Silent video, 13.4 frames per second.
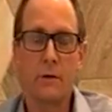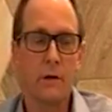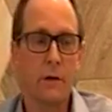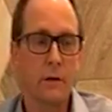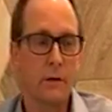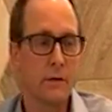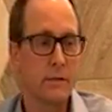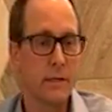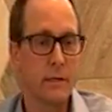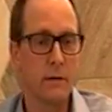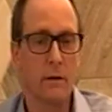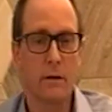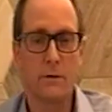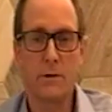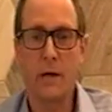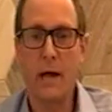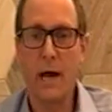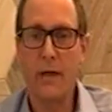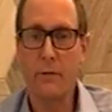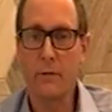you're not going to see large
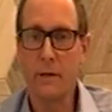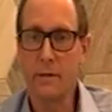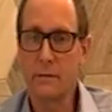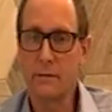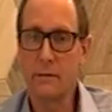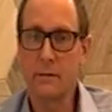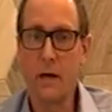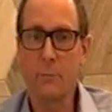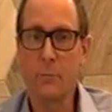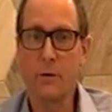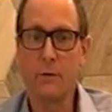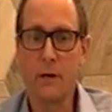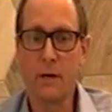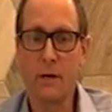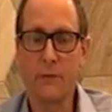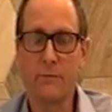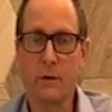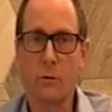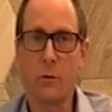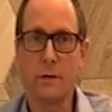gatherings up and running
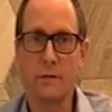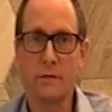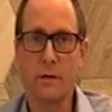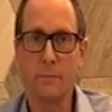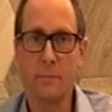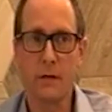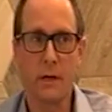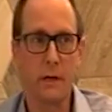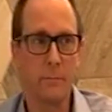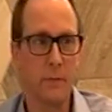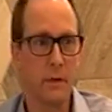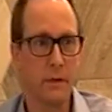for quite some time,